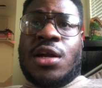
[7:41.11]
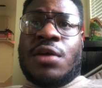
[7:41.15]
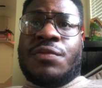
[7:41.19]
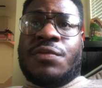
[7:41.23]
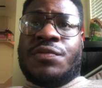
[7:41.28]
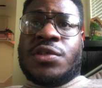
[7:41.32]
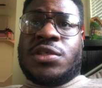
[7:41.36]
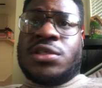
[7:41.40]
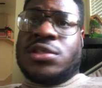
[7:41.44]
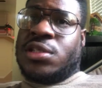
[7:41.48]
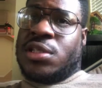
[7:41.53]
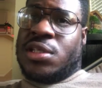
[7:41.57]

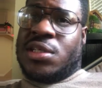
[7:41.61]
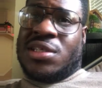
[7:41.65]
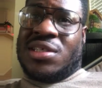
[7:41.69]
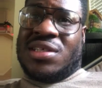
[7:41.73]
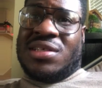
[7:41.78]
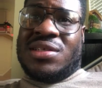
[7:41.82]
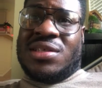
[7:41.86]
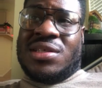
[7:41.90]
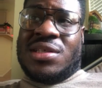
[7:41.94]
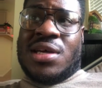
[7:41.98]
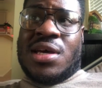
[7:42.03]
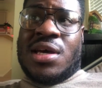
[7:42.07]
Obviously,
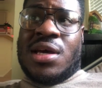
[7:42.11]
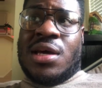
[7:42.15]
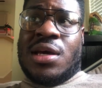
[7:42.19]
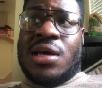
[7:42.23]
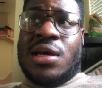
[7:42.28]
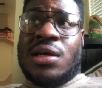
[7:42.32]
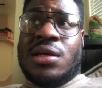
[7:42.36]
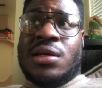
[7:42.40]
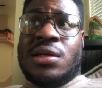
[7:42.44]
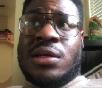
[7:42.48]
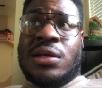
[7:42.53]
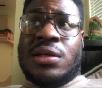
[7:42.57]

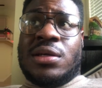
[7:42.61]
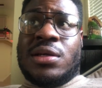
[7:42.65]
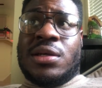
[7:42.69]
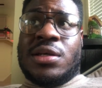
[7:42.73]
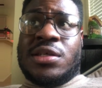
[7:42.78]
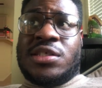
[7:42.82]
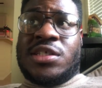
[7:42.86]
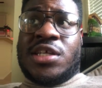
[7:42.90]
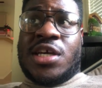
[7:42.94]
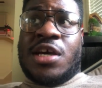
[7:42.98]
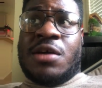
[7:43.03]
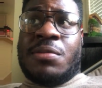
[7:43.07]
they
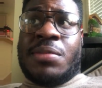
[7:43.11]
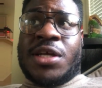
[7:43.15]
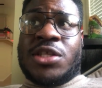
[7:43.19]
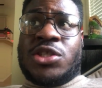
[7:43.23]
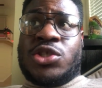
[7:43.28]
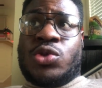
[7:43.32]
say about